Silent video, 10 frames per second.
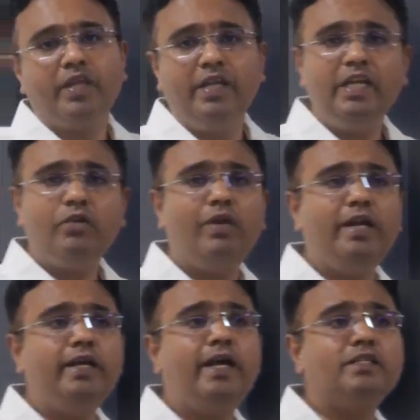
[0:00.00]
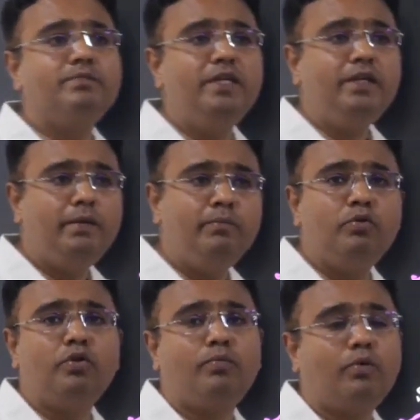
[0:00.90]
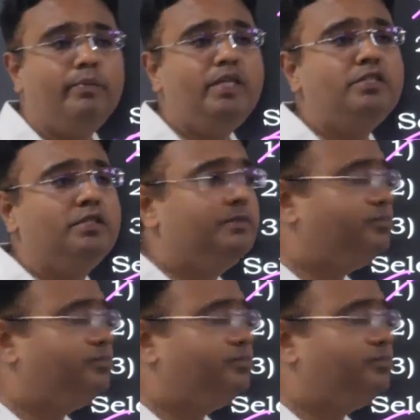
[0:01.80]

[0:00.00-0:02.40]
Inequality has been improved upon, means